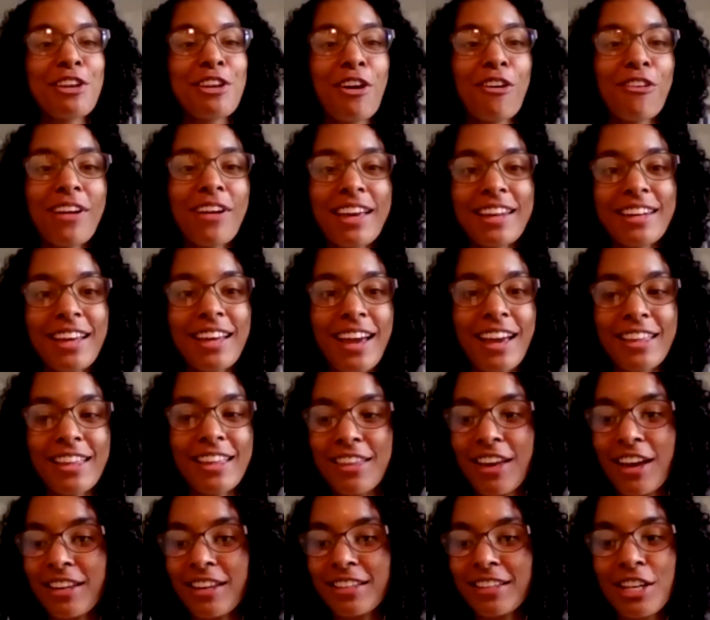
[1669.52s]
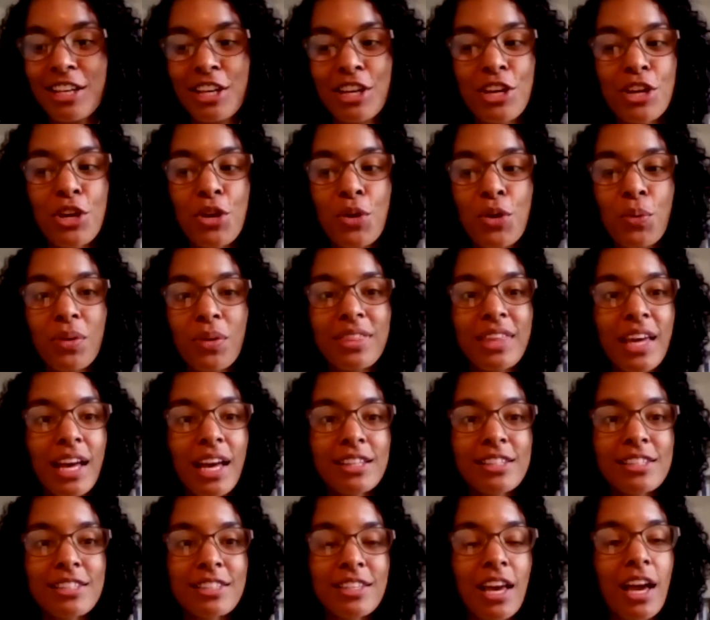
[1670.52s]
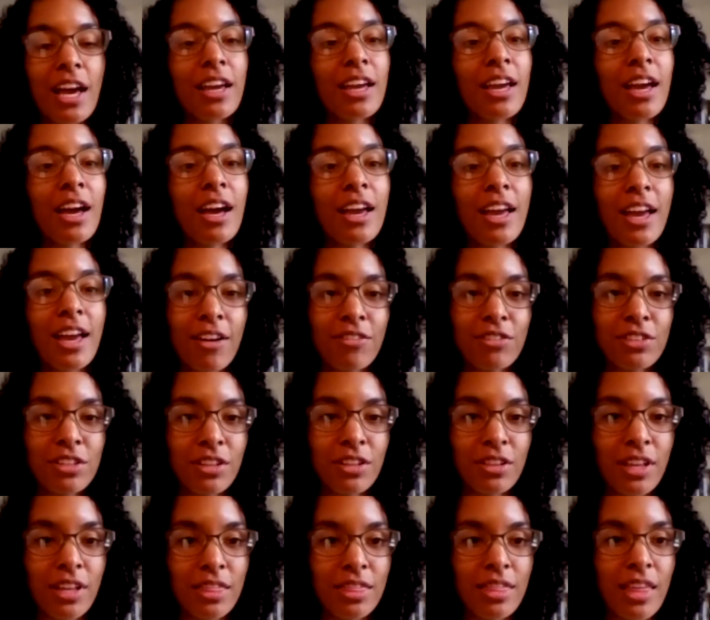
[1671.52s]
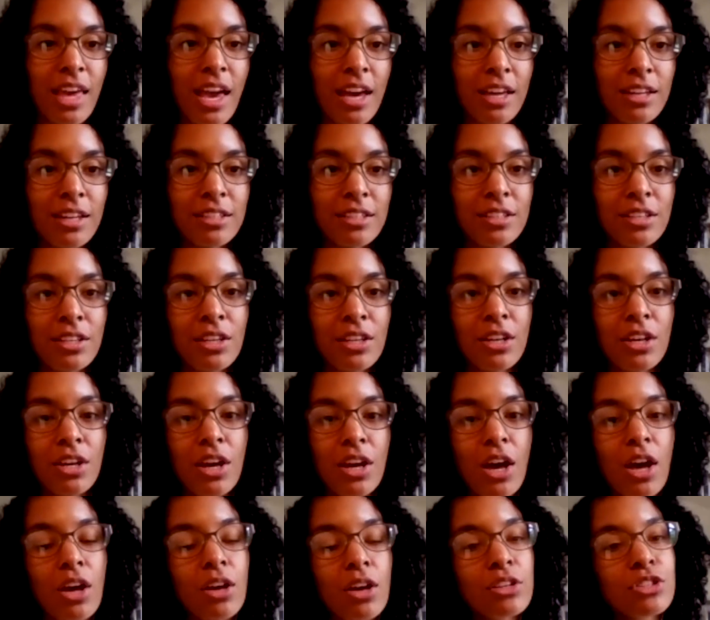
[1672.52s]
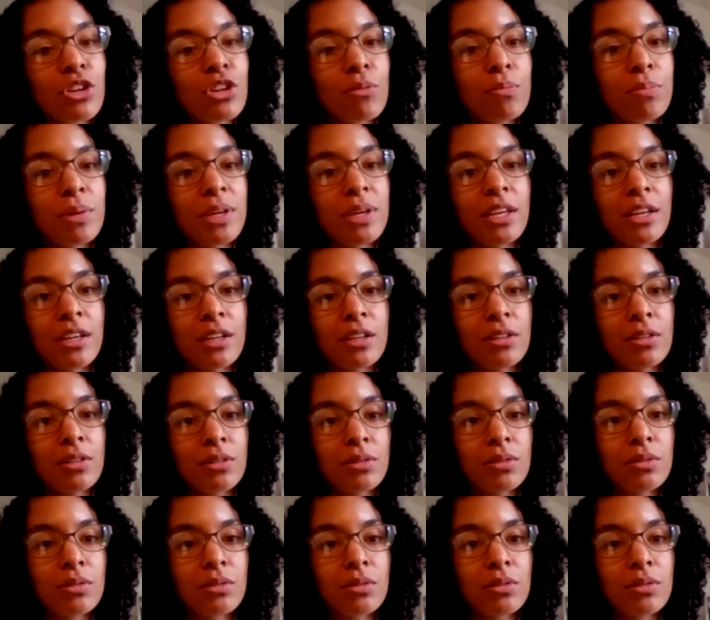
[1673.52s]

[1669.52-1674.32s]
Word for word: you know, and I thought, well, that's, I, I have to let that also be,